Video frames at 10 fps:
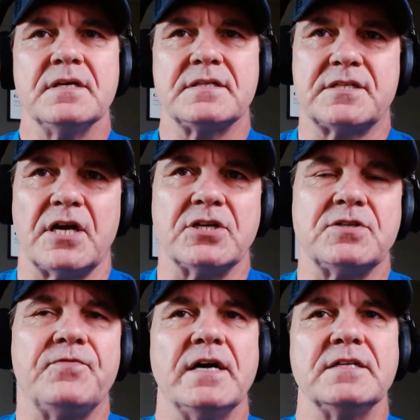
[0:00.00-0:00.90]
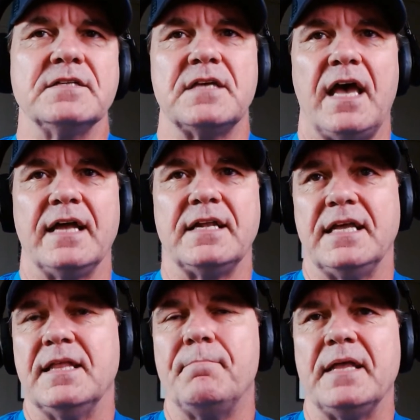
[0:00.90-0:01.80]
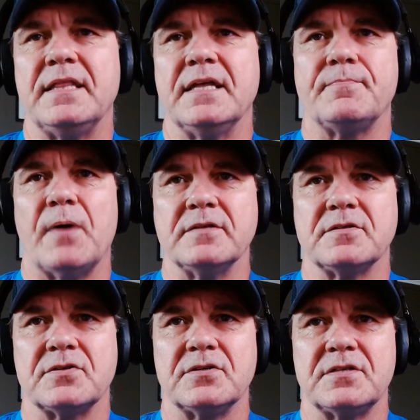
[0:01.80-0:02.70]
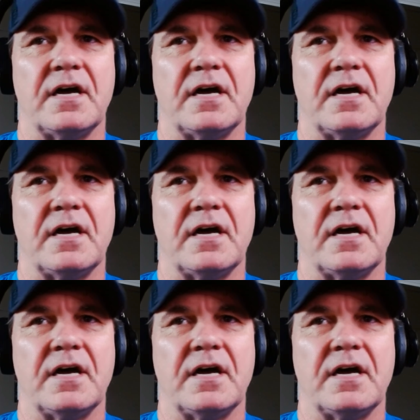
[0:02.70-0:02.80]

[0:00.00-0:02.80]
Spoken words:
search funds and independent sponsors